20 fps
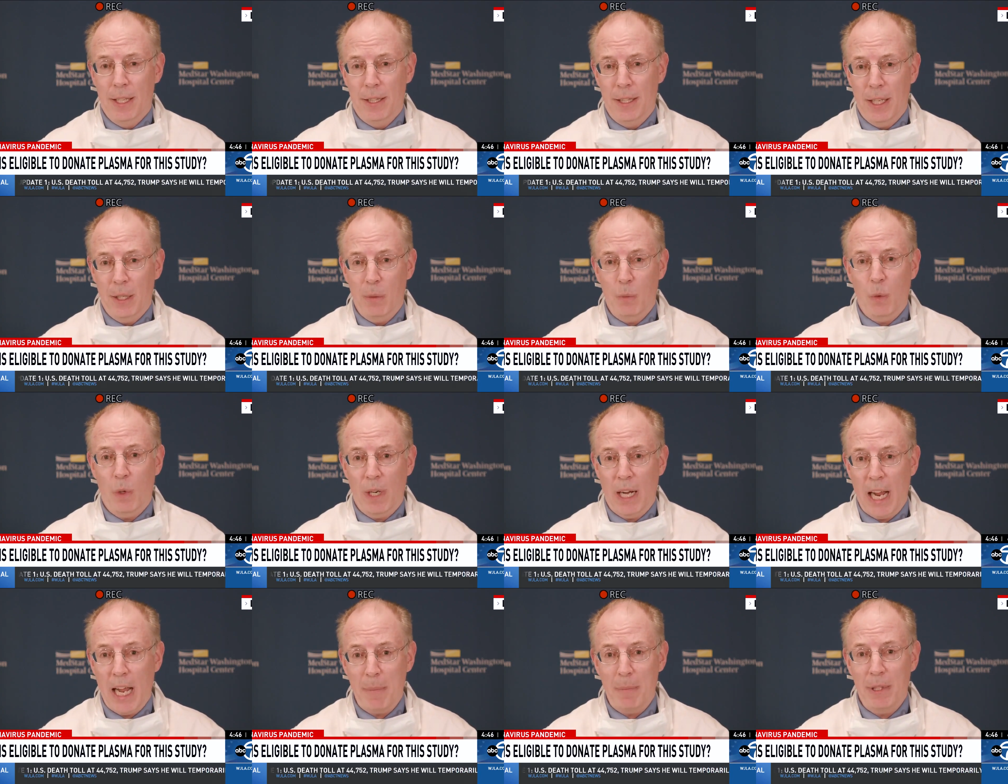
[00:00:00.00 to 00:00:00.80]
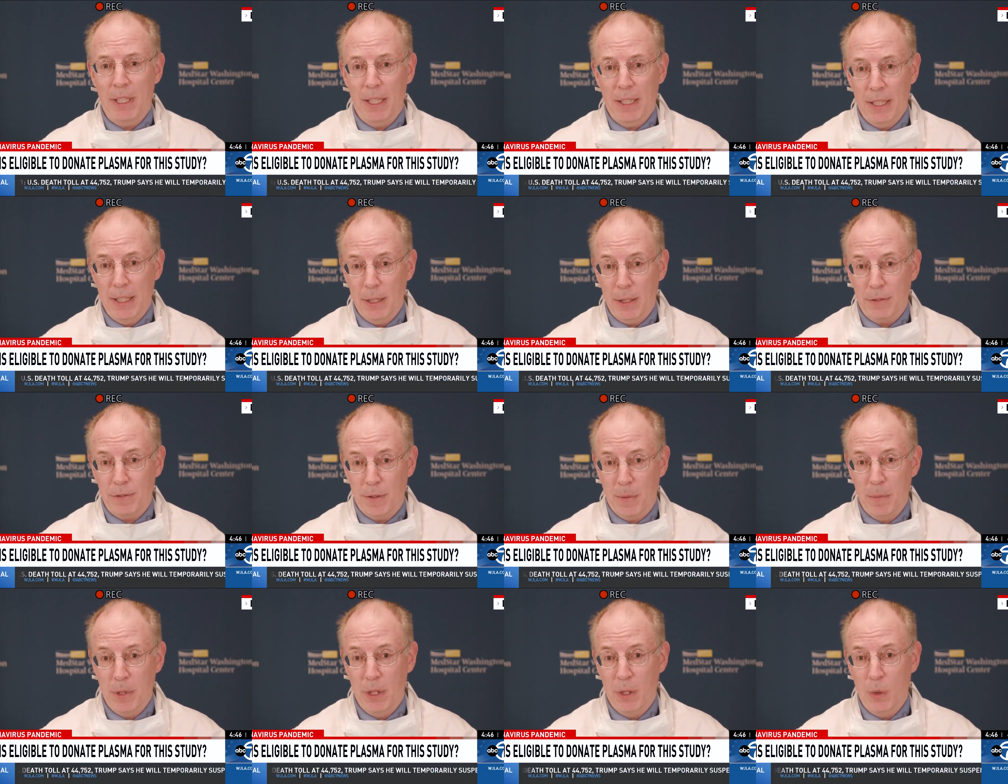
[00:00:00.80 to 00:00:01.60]
then we're happy to hear
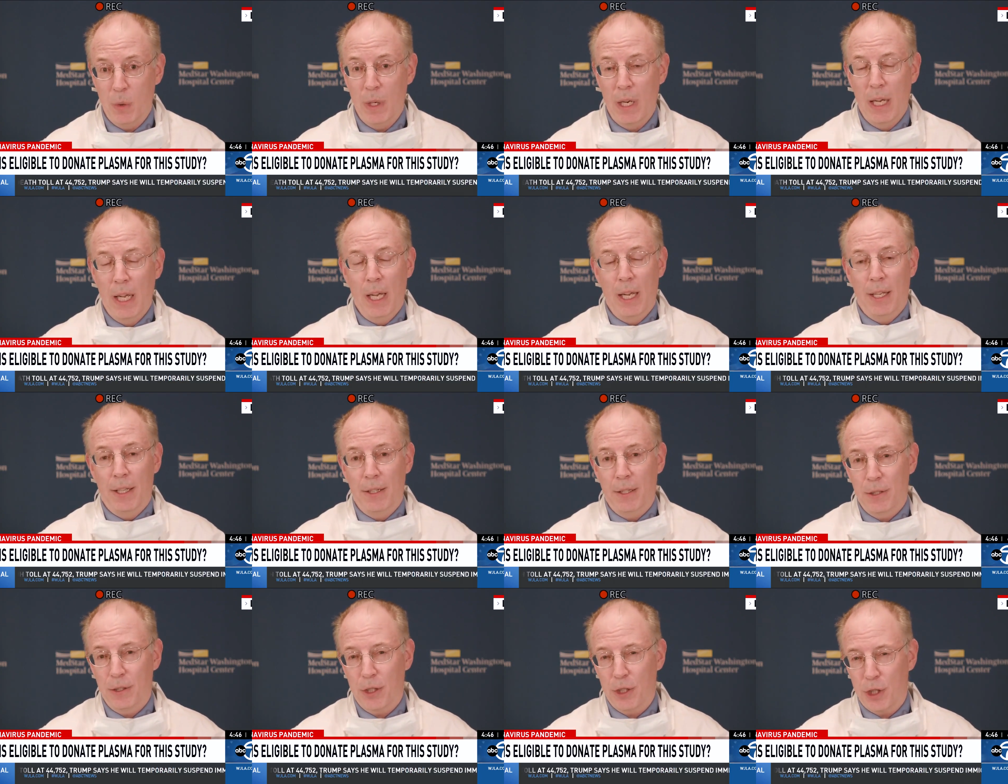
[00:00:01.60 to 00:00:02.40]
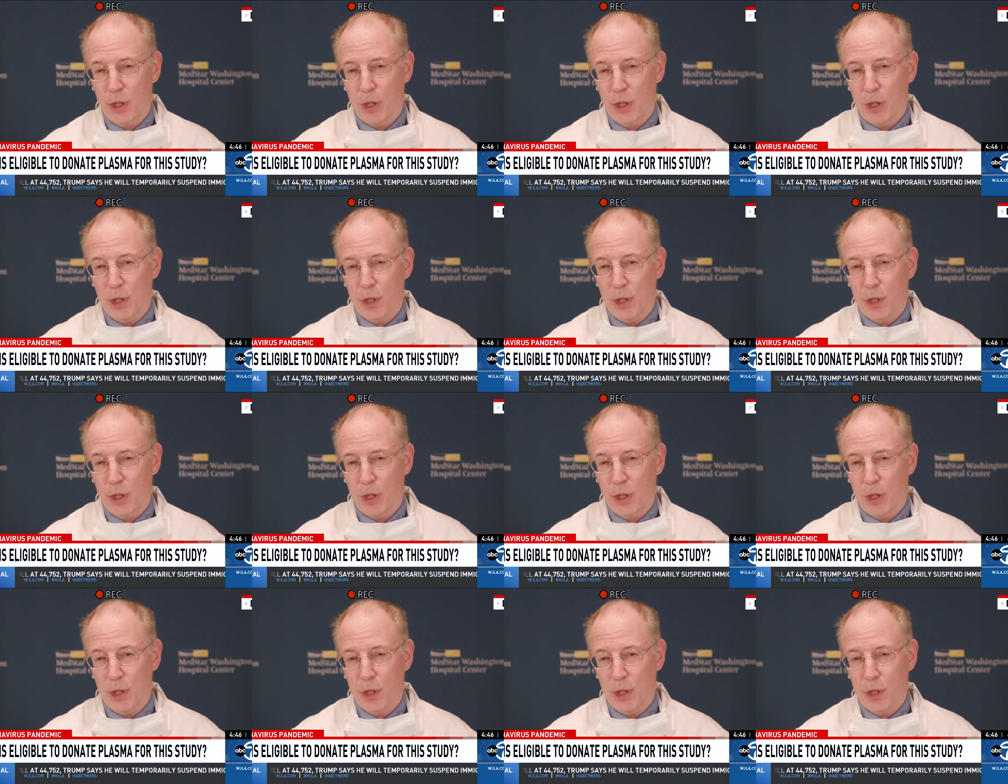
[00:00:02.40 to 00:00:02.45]
from you. There's a